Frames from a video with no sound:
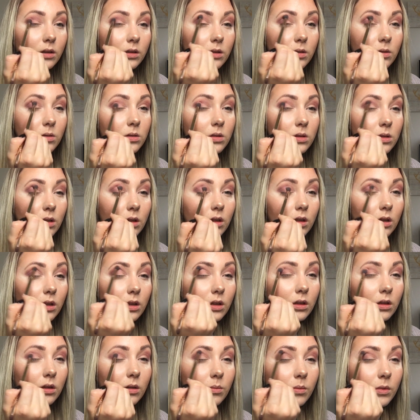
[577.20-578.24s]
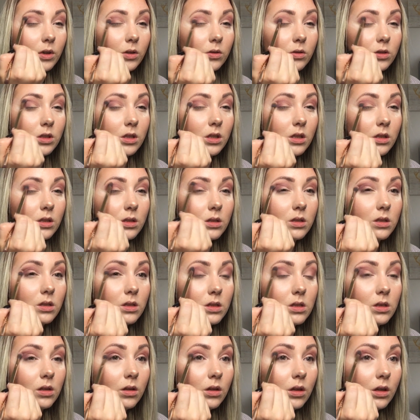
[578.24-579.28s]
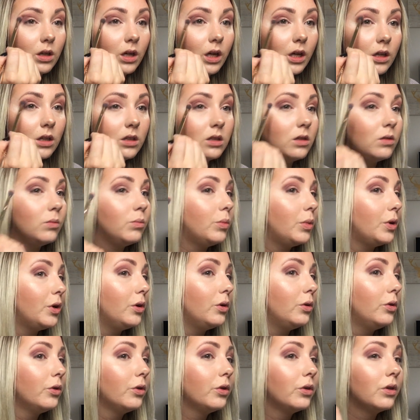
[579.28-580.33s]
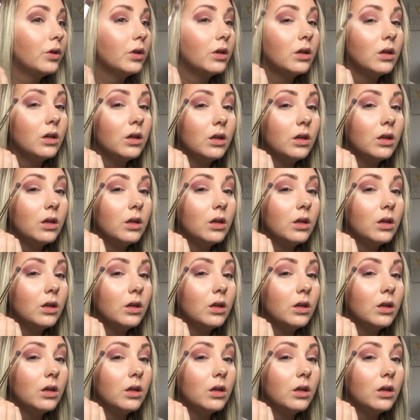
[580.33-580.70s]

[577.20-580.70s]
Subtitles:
do circular motions. So you can kind of do both.